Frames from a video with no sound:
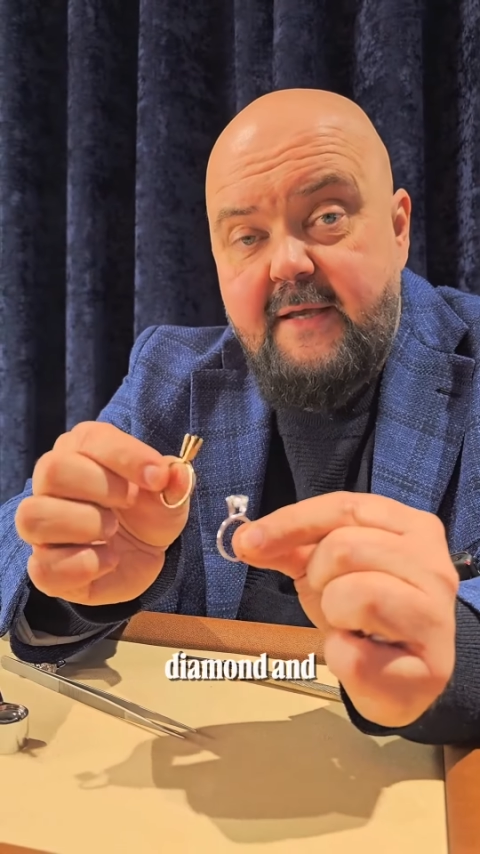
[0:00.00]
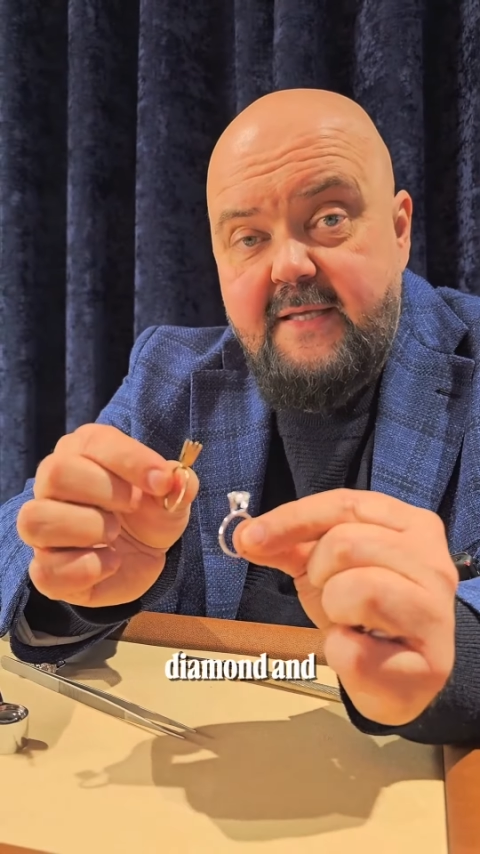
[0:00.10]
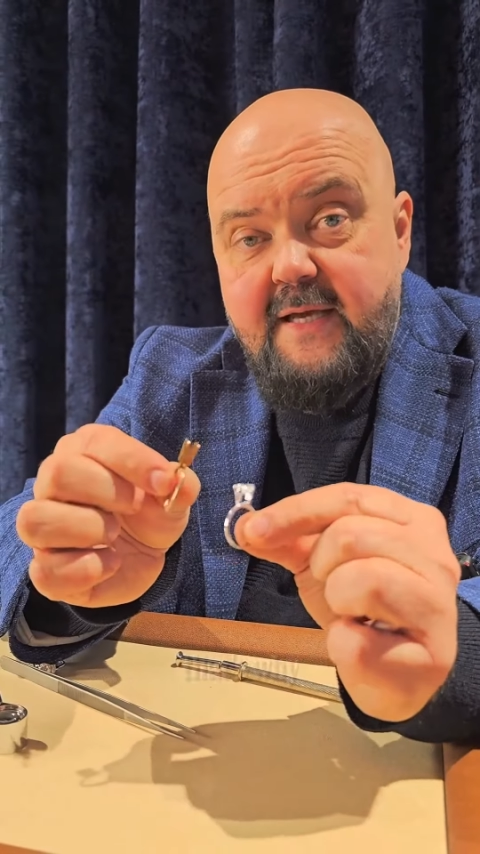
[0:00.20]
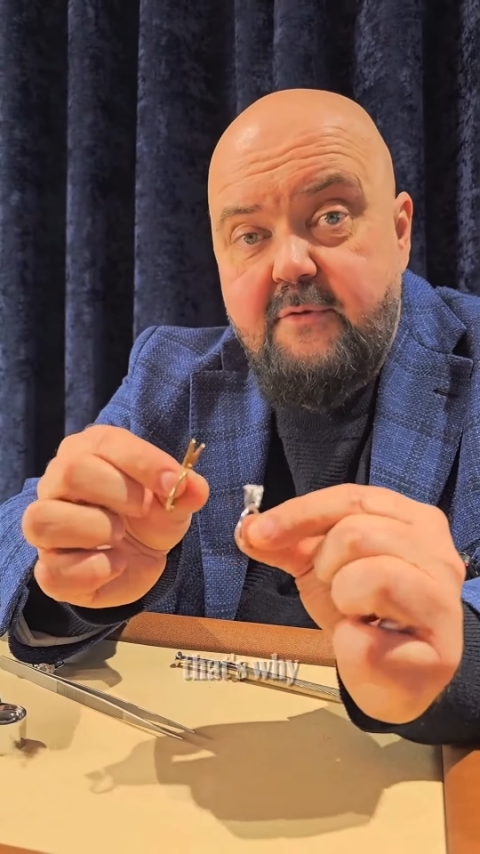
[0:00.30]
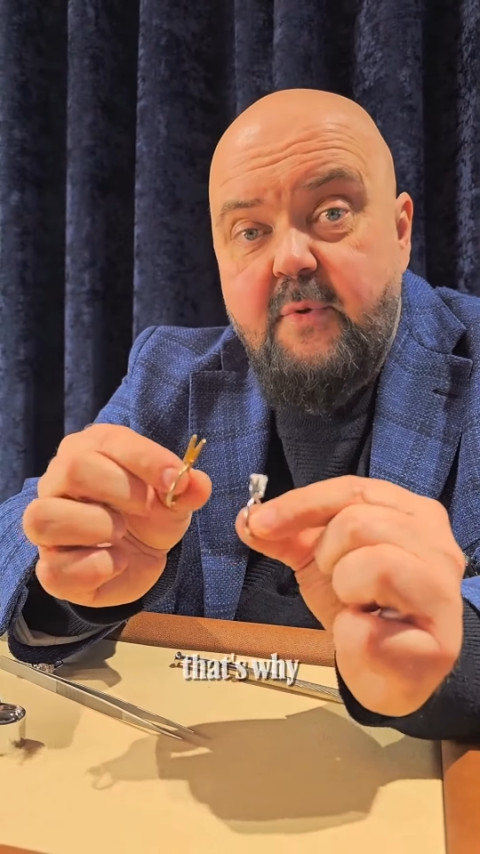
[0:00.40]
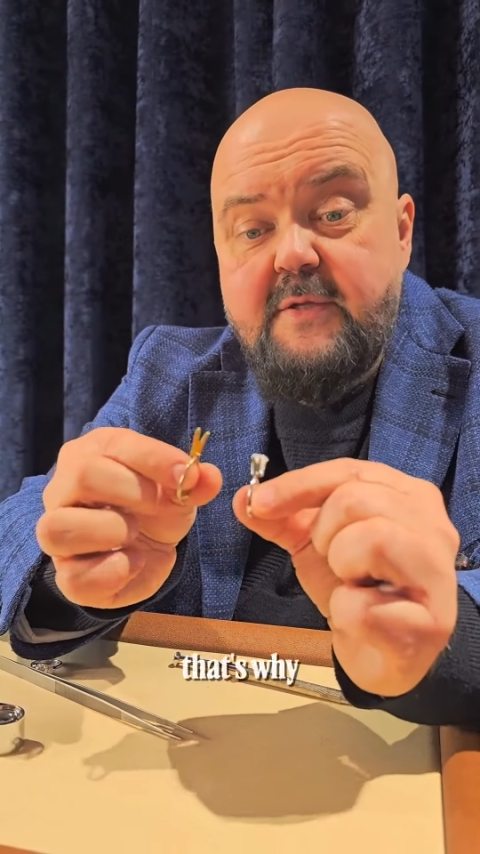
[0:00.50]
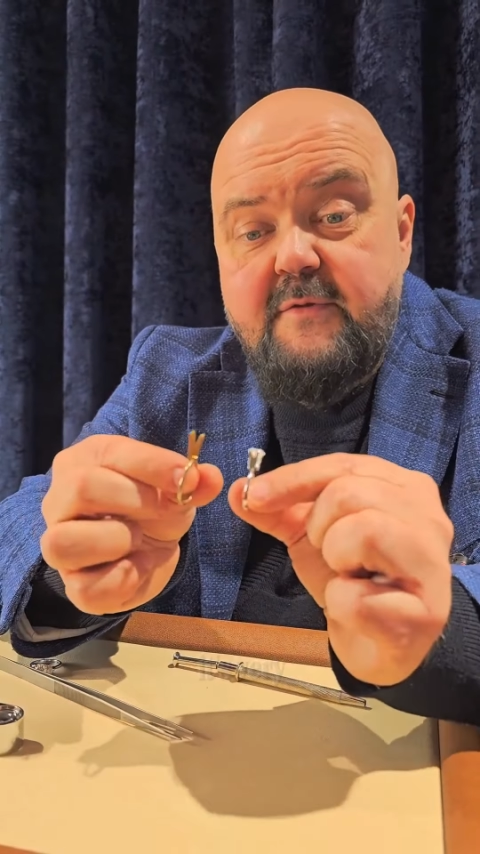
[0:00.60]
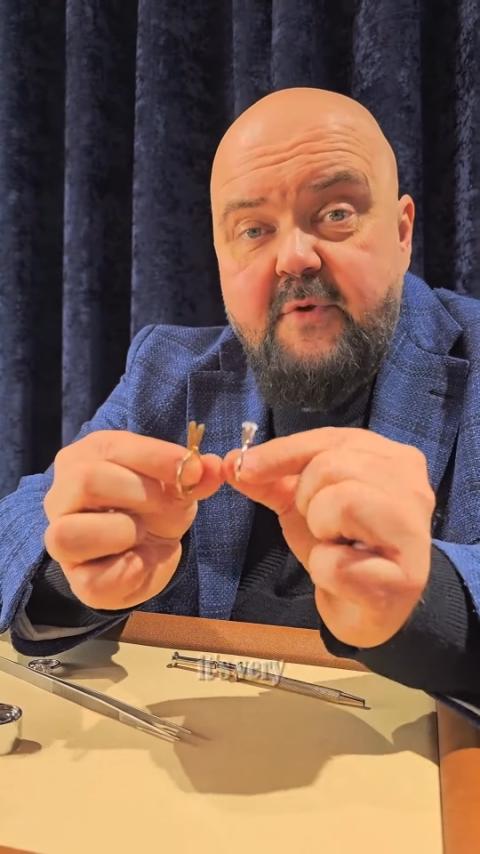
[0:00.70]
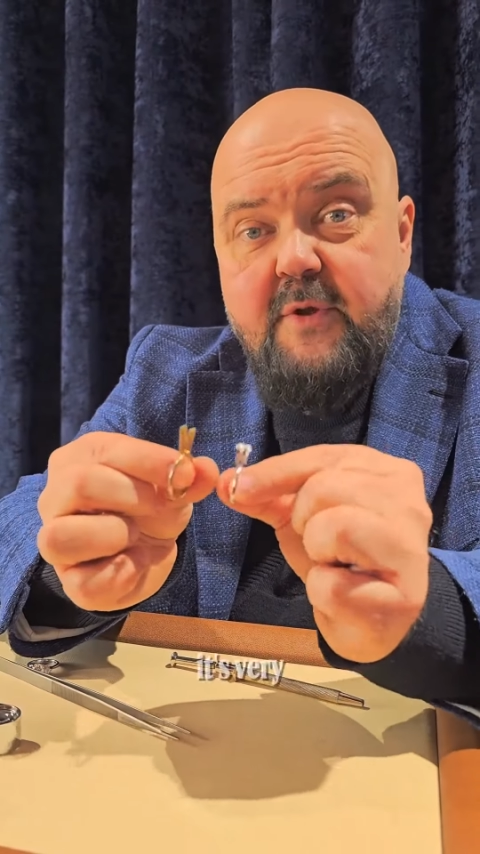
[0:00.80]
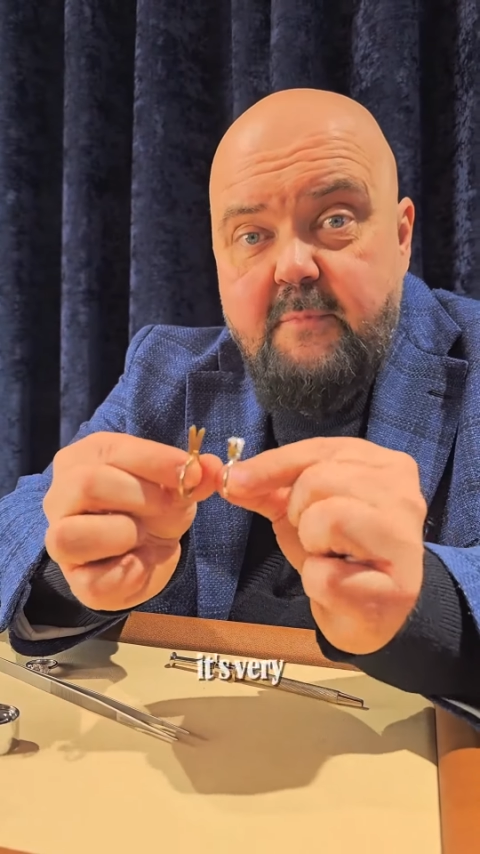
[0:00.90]
And that's why
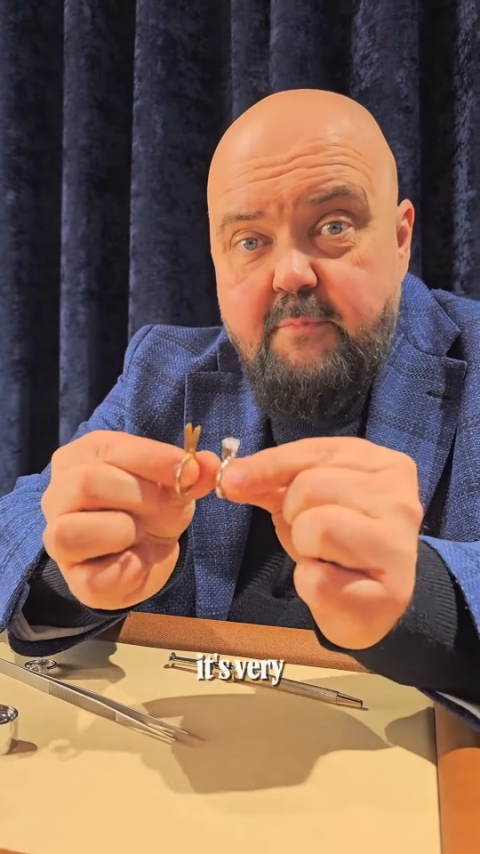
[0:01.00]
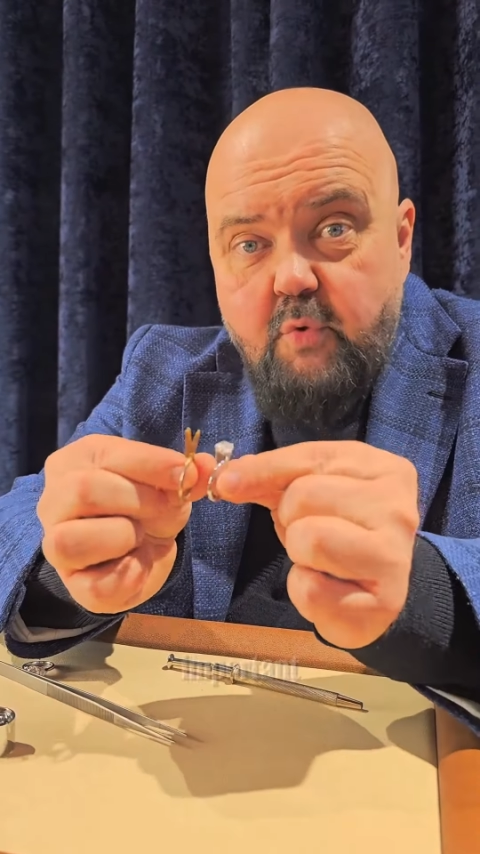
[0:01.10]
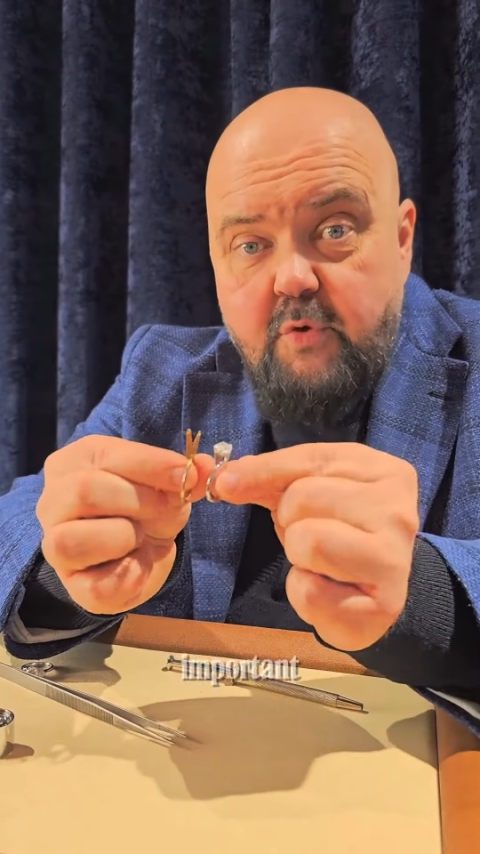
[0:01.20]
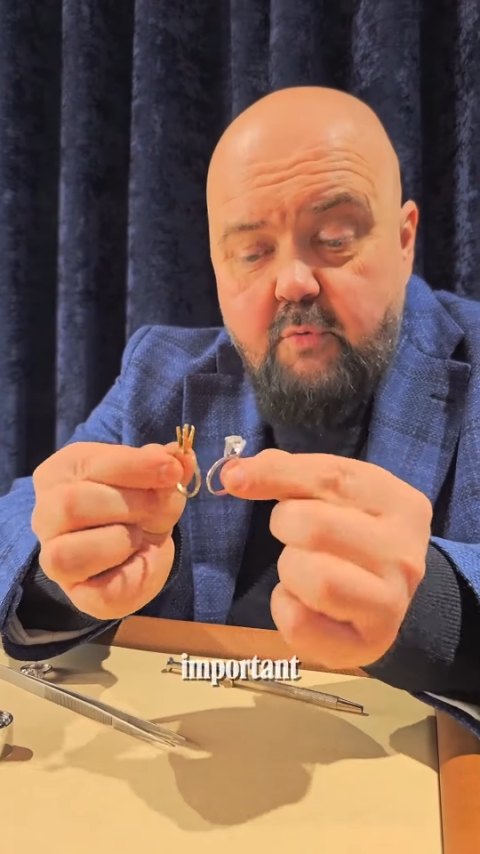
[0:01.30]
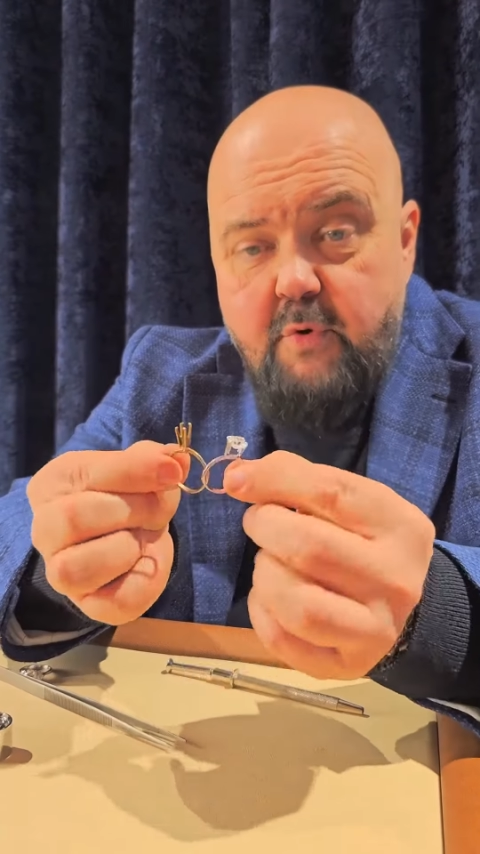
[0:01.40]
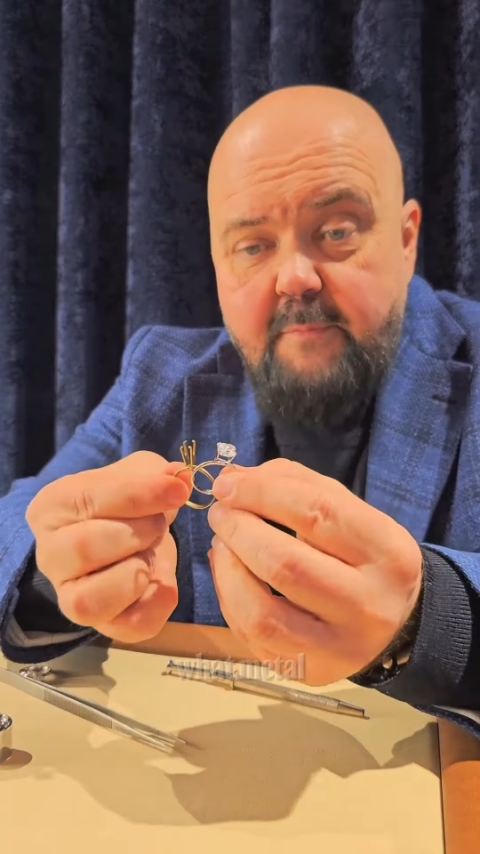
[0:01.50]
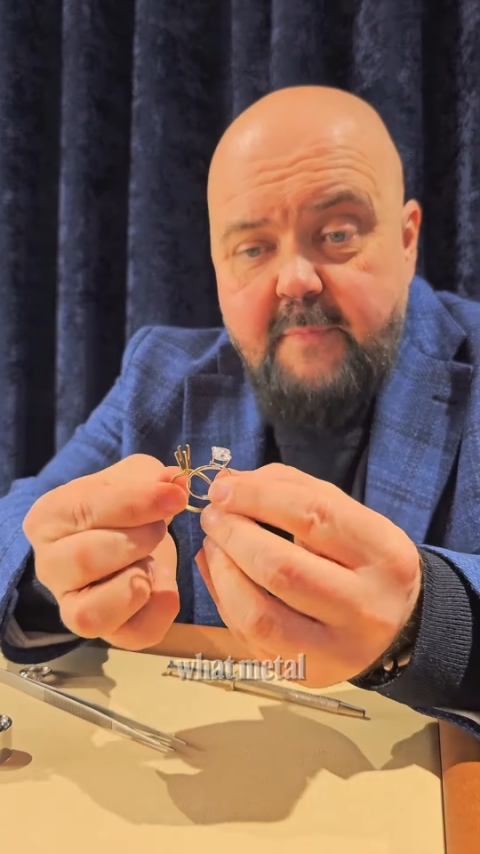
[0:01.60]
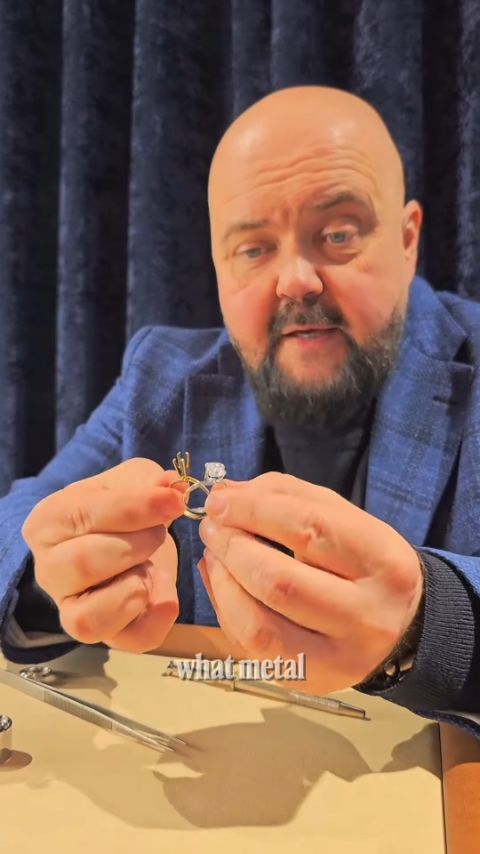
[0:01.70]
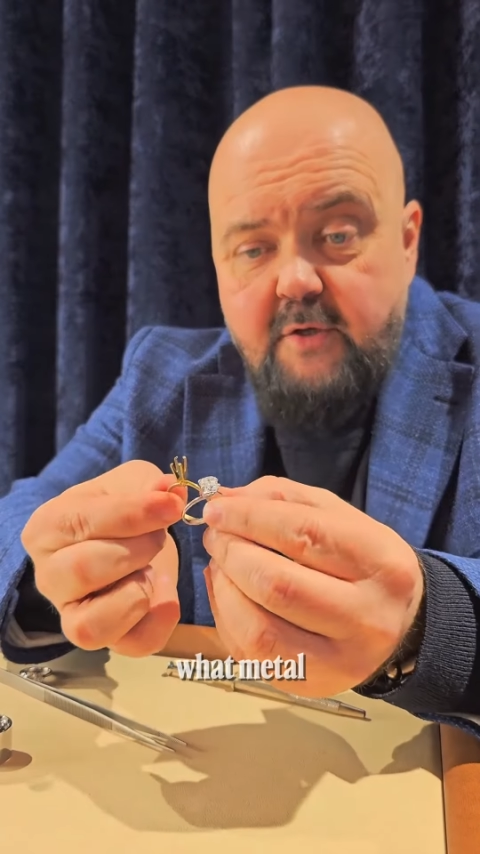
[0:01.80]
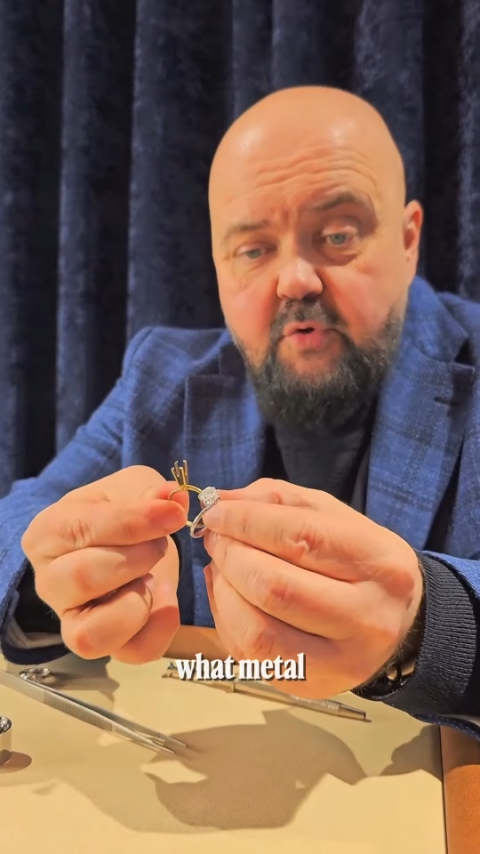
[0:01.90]
it's very important what
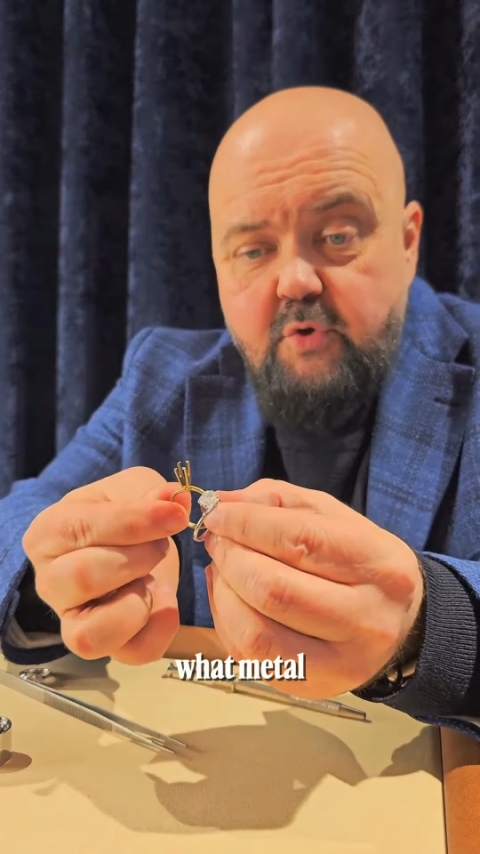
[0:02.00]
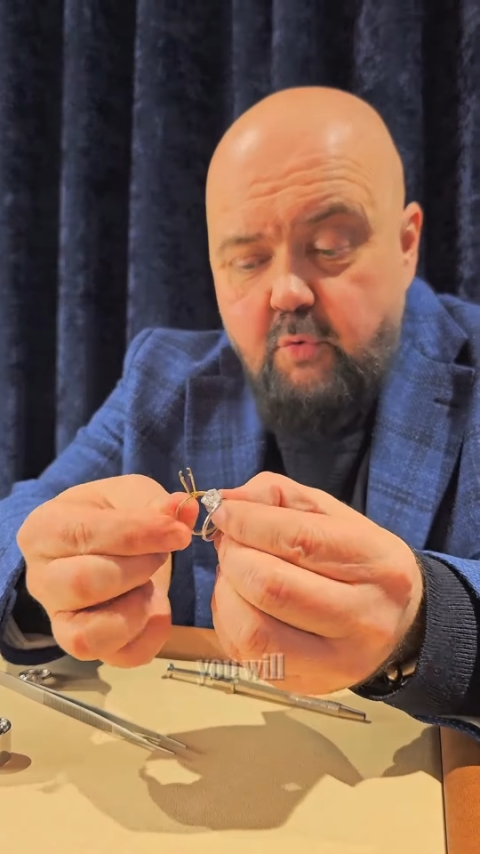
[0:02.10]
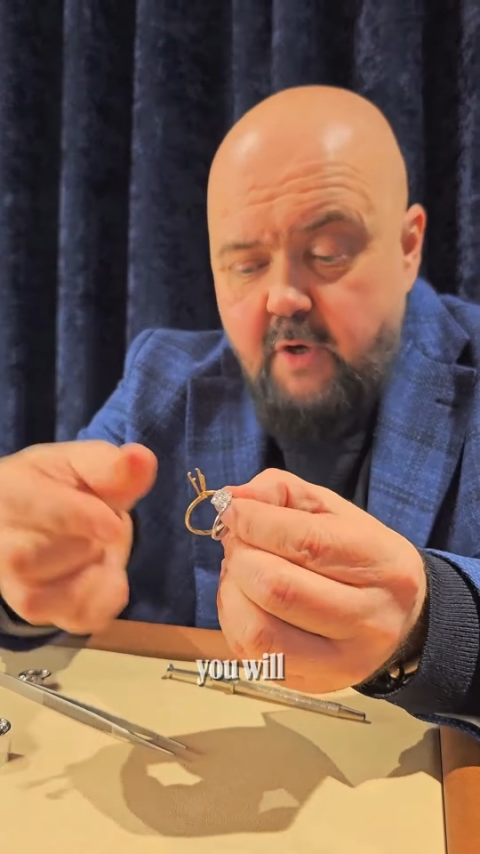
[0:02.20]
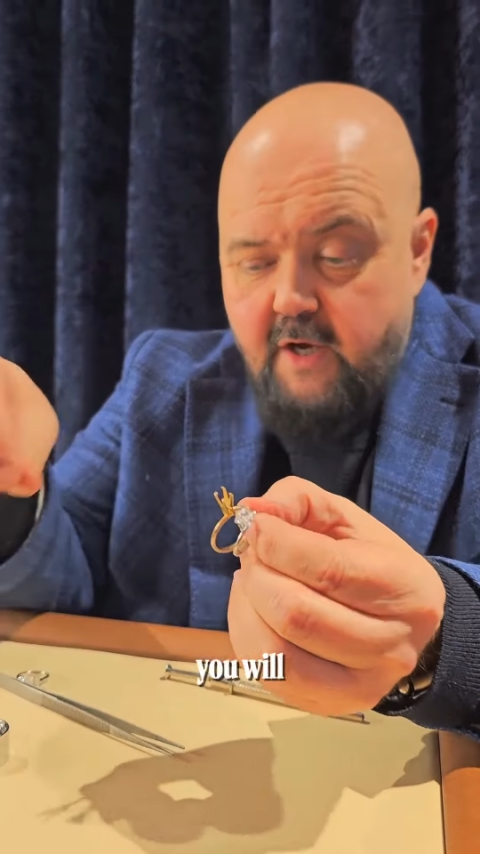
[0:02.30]
metal you will